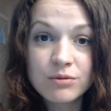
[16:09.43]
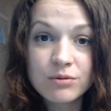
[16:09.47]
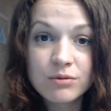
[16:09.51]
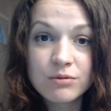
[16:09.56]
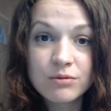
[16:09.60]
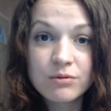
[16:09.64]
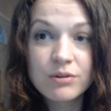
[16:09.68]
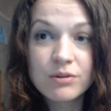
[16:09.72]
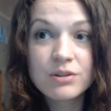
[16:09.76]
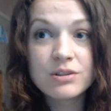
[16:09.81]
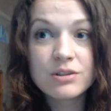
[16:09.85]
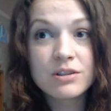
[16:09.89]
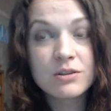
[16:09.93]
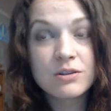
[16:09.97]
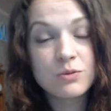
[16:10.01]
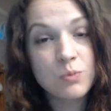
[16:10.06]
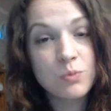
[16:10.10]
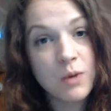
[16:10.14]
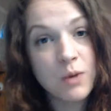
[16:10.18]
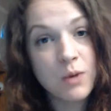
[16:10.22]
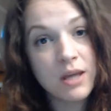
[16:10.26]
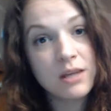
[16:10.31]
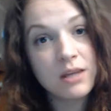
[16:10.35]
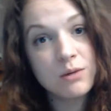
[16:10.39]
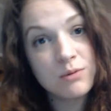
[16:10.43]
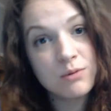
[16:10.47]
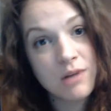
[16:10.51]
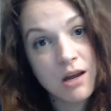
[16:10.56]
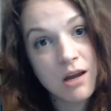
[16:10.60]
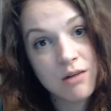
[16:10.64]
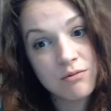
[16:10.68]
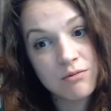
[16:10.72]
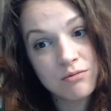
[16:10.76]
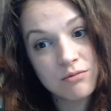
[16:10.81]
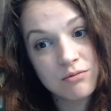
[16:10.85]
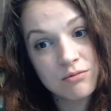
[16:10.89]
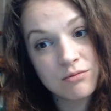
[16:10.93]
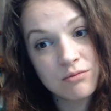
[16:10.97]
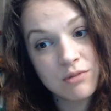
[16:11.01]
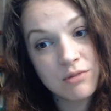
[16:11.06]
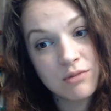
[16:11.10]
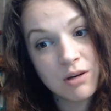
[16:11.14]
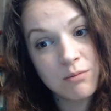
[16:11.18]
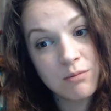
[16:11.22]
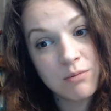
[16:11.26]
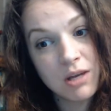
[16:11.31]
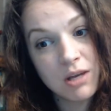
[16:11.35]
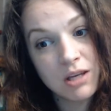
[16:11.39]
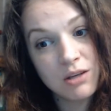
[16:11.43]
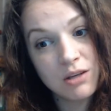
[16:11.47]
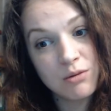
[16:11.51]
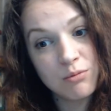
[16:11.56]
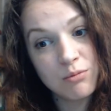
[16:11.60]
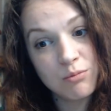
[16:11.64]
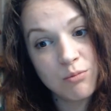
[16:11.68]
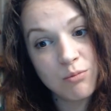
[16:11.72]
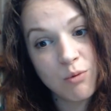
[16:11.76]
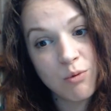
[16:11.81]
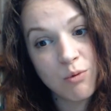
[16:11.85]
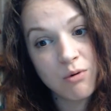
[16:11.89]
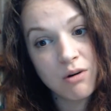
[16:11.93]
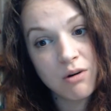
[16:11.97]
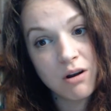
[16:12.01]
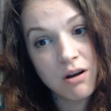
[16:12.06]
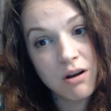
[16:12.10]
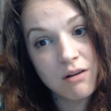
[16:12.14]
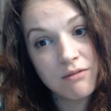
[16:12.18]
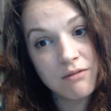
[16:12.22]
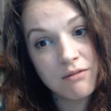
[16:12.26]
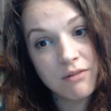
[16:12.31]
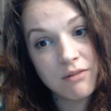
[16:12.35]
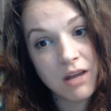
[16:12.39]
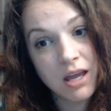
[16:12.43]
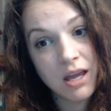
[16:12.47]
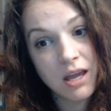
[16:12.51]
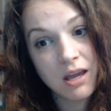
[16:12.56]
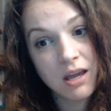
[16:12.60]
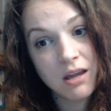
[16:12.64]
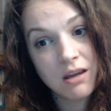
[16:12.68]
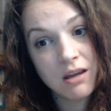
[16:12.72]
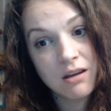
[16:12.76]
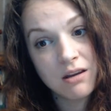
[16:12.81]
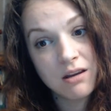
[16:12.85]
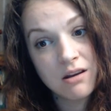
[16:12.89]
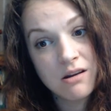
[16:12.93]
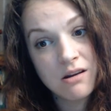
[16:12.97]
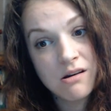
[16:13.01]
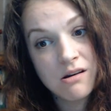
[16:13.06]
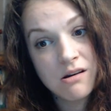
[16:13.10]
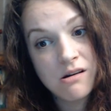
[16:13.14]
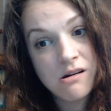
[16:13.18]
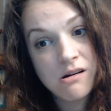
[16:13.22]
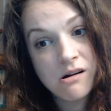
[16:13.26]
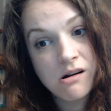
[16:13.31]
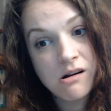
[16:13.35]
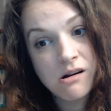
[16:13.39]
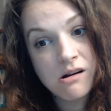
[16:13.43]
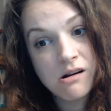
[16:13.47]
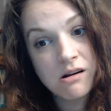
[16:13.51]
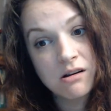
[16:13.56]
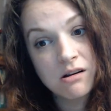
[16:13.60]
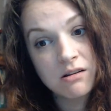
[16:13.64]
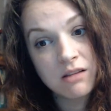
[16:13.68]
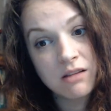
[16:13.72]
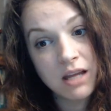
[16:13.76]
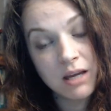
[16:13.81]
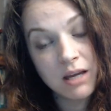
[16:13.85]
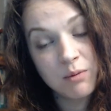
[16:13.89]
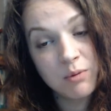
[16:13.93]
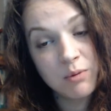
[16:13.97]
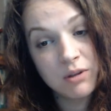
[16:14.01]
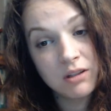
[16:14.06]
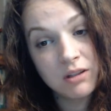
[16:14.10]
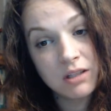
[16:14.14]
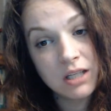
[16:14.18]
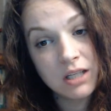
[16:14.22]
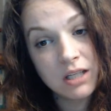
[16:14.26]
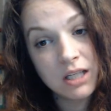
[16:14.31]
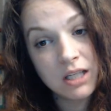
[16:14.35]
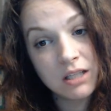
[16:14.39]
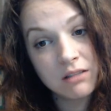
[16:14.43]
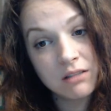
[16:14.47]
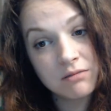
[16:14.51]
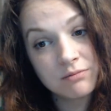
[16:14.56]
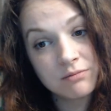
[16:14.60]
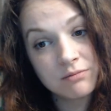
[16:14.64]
versus weigh you down and make you more of a liability.